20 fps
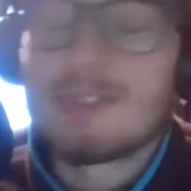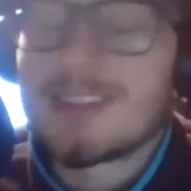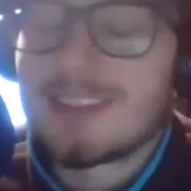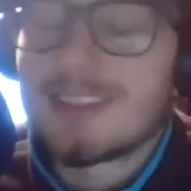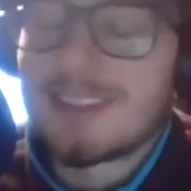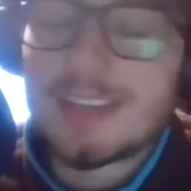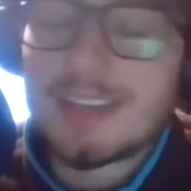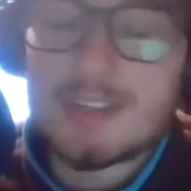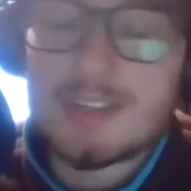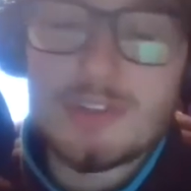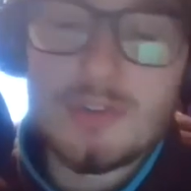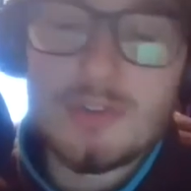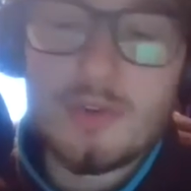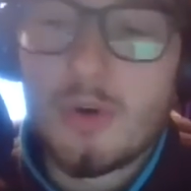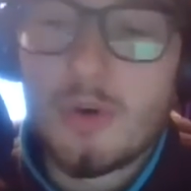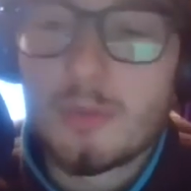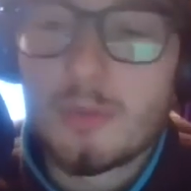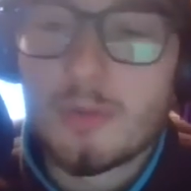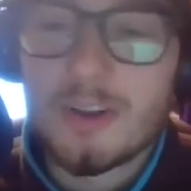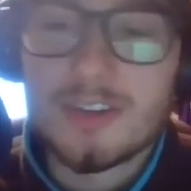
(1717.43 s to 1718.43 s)
hitting like 2
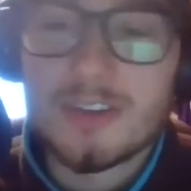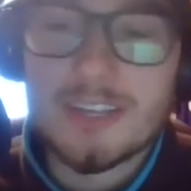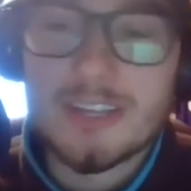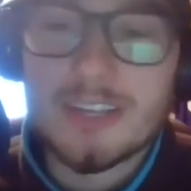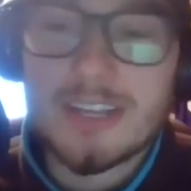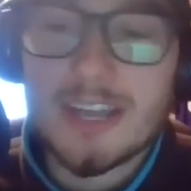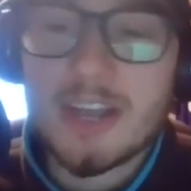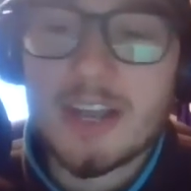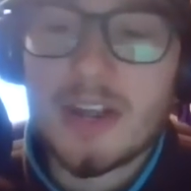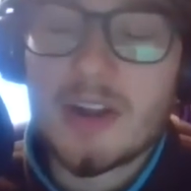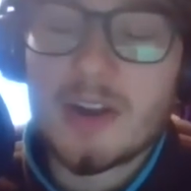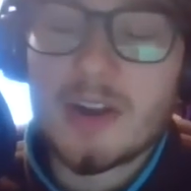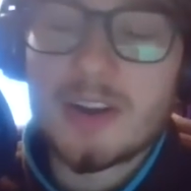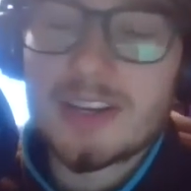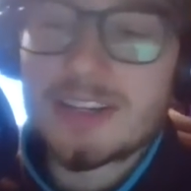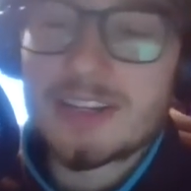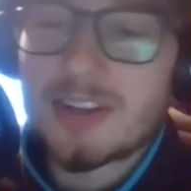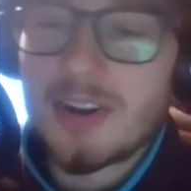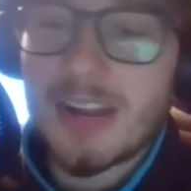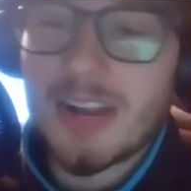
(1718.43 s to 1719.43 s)
home runs a year, and
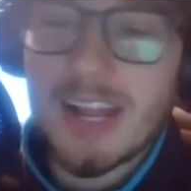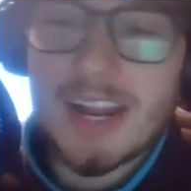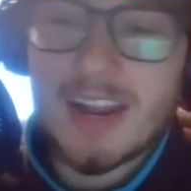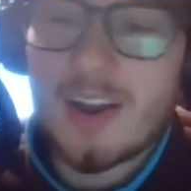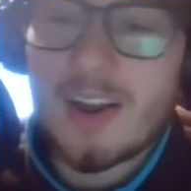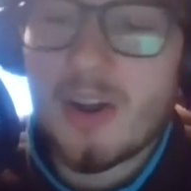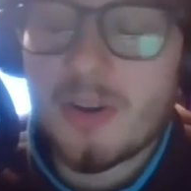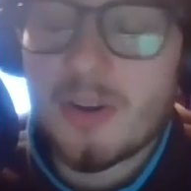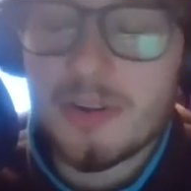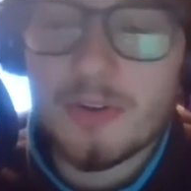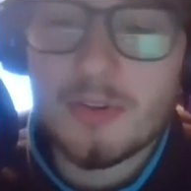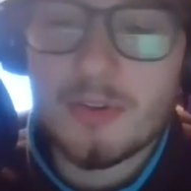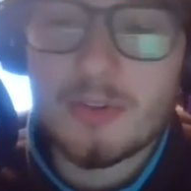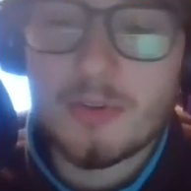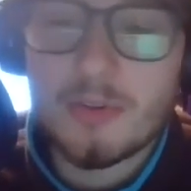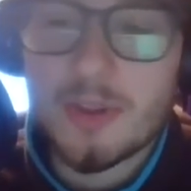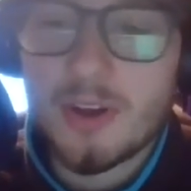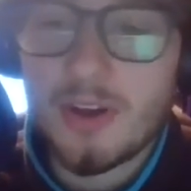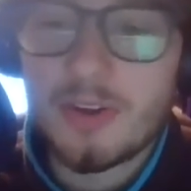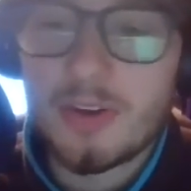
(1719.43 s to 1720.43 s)
he started hitting under
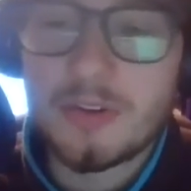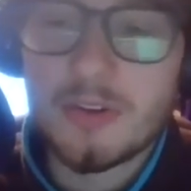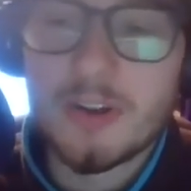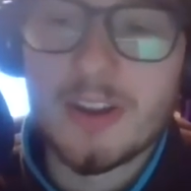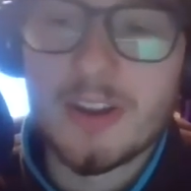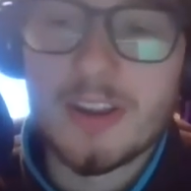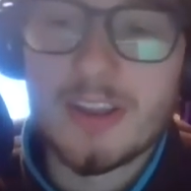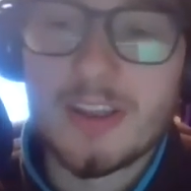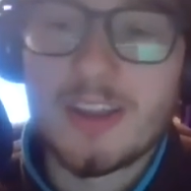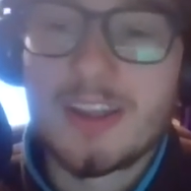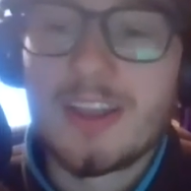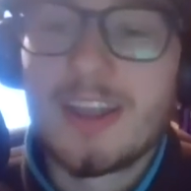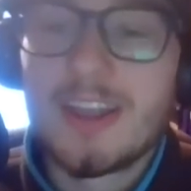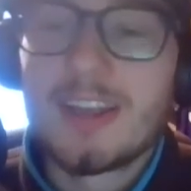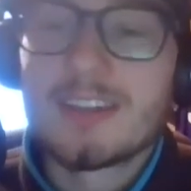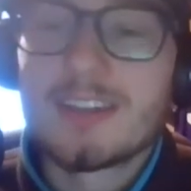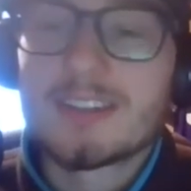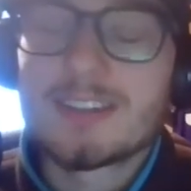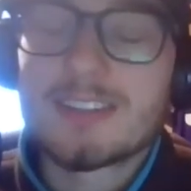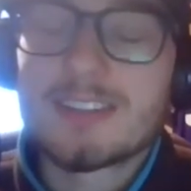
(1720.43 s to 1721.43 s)
300.
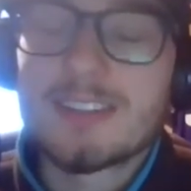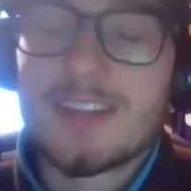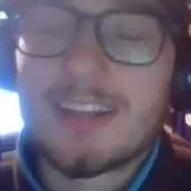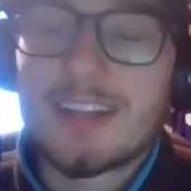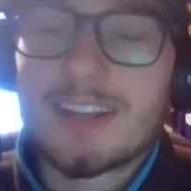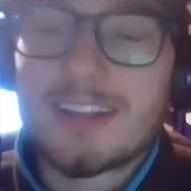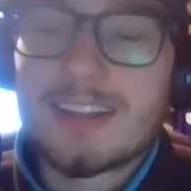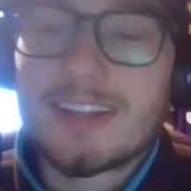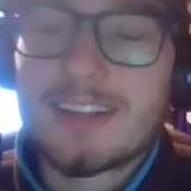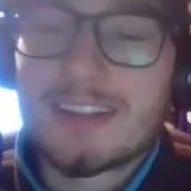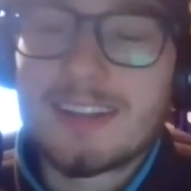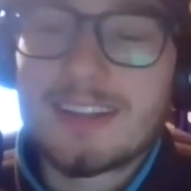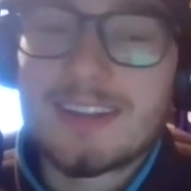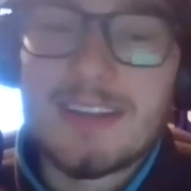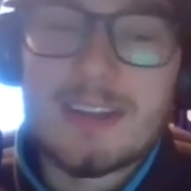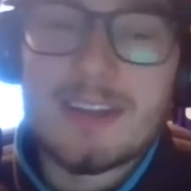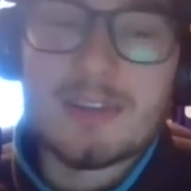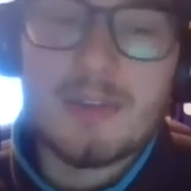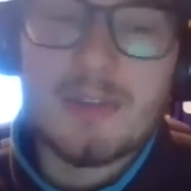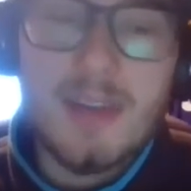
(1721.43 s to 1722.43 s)
Just like
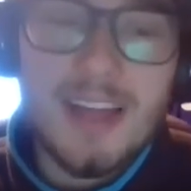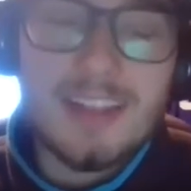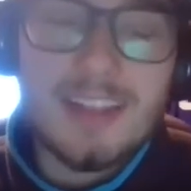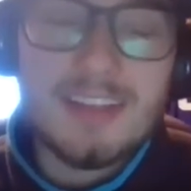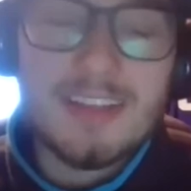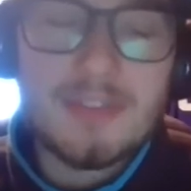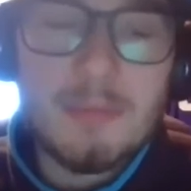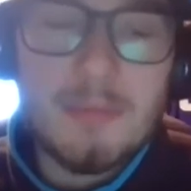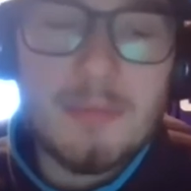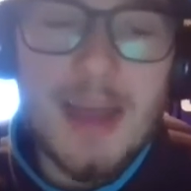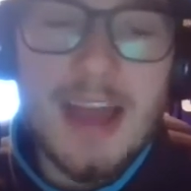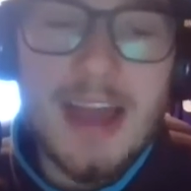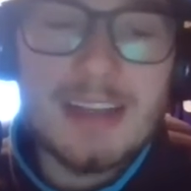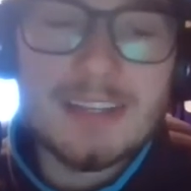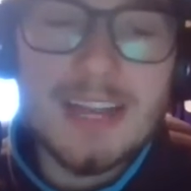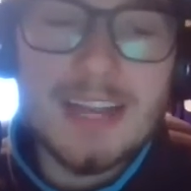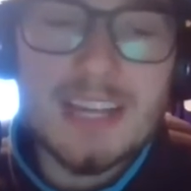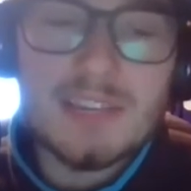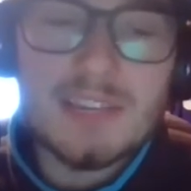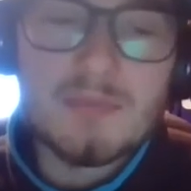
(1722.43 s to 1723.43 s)
so, that left a
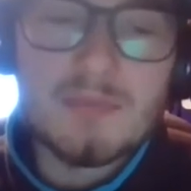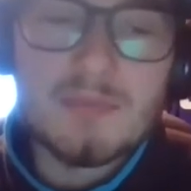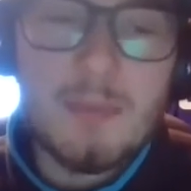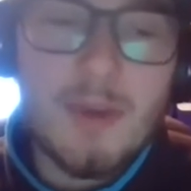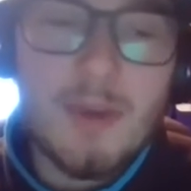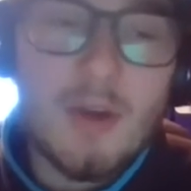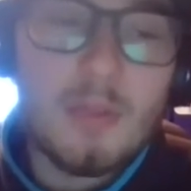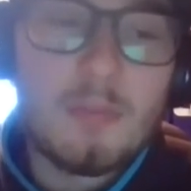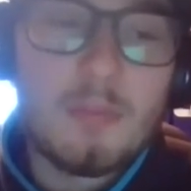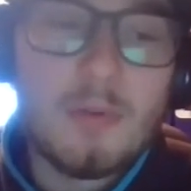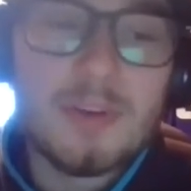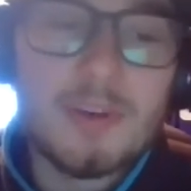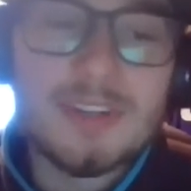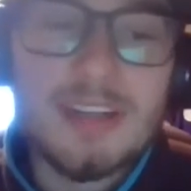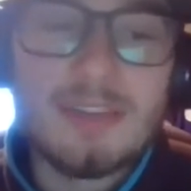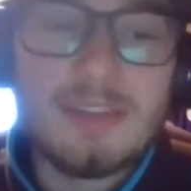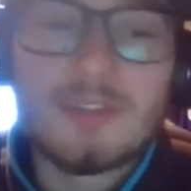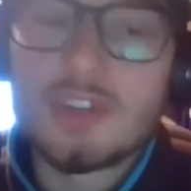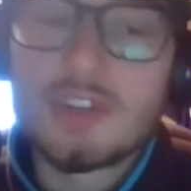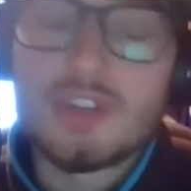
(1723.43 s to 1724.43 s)
bad taste in my mouth. But
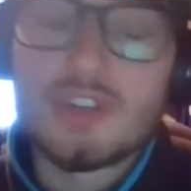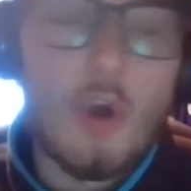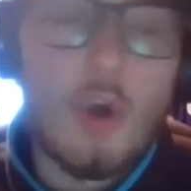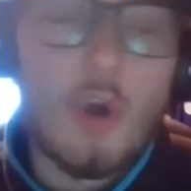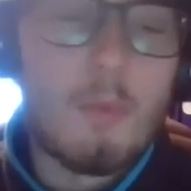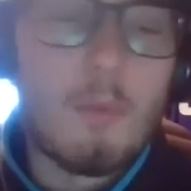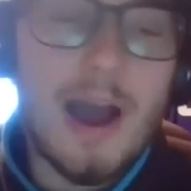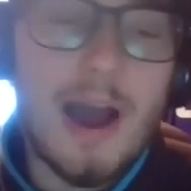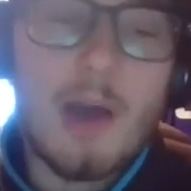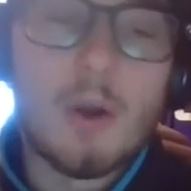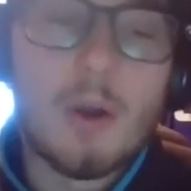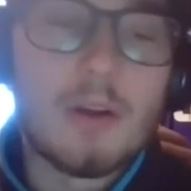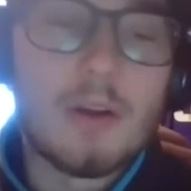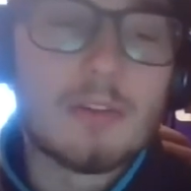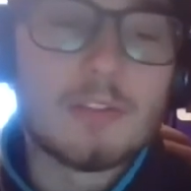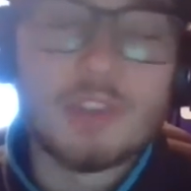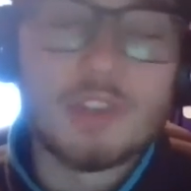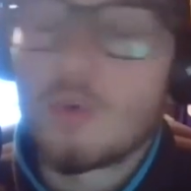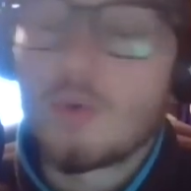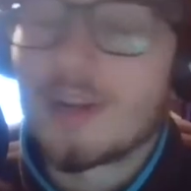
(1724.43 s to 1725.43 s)
definitely Joe
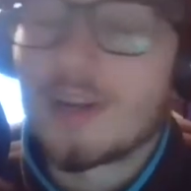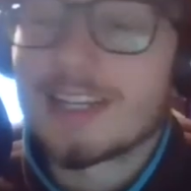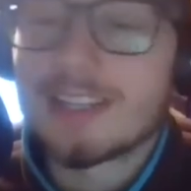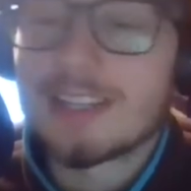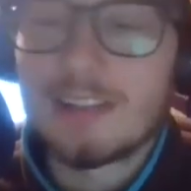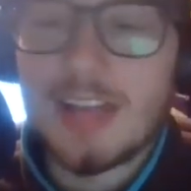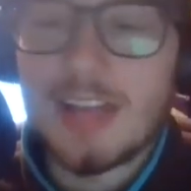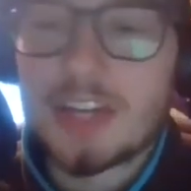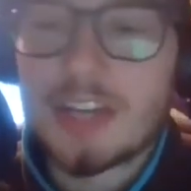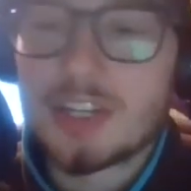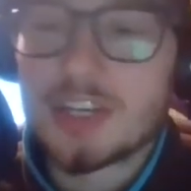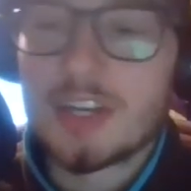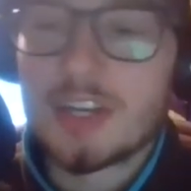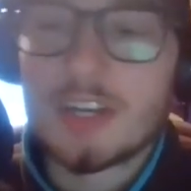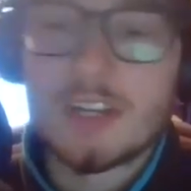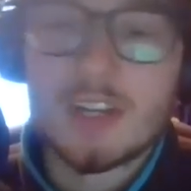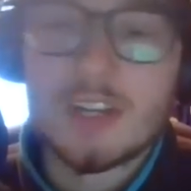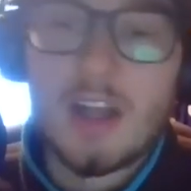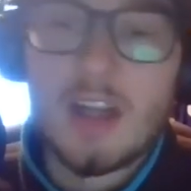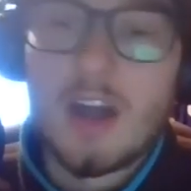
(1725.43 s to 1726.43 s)
Mauer, Twins
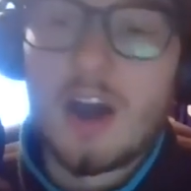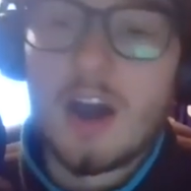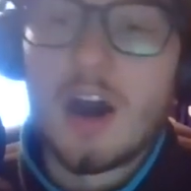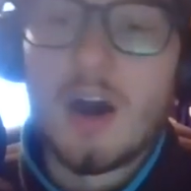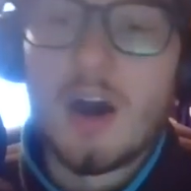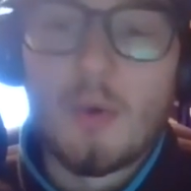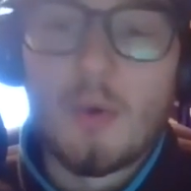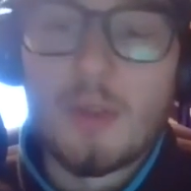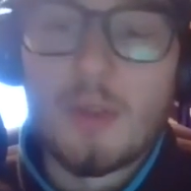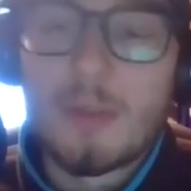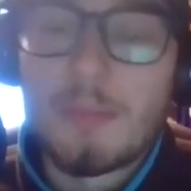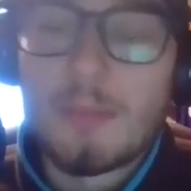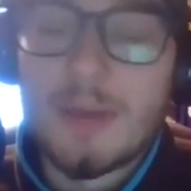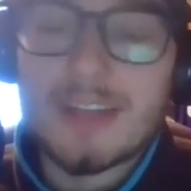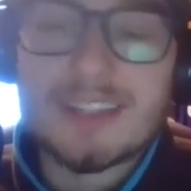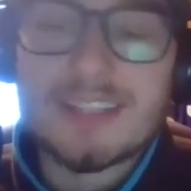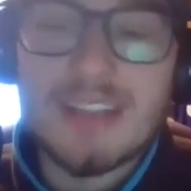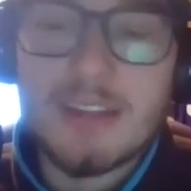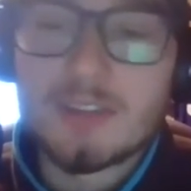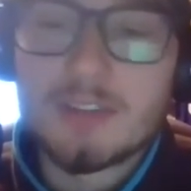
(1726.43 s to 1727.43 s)
legend, one of the
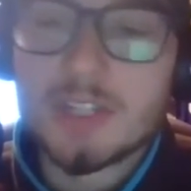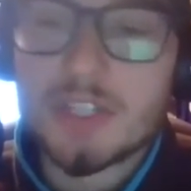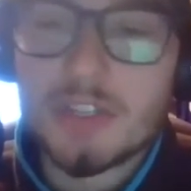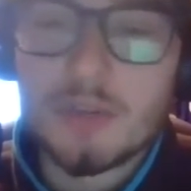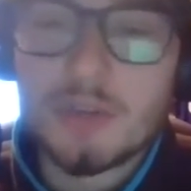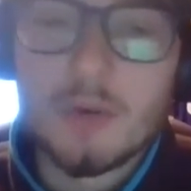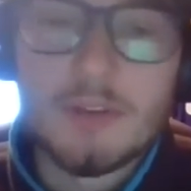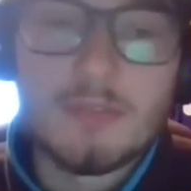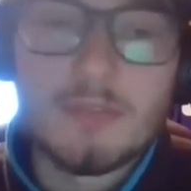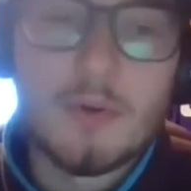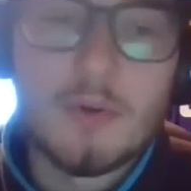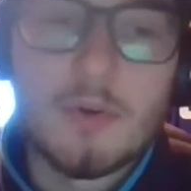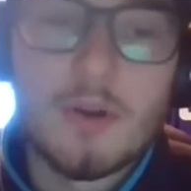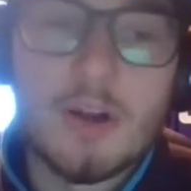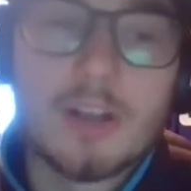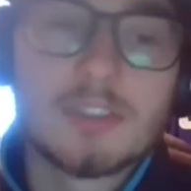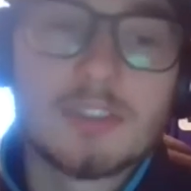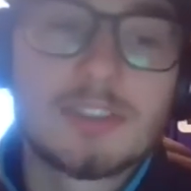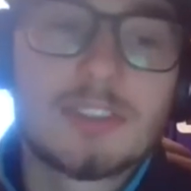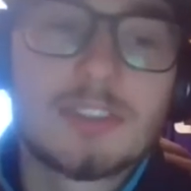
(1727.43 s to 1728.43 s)
best to ever do it for
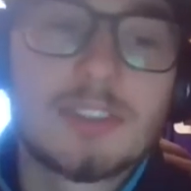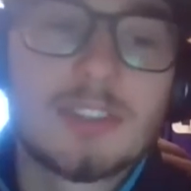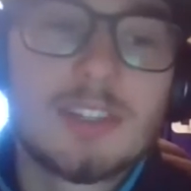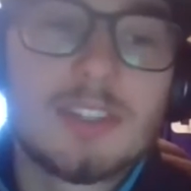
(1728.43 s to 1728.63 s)
us.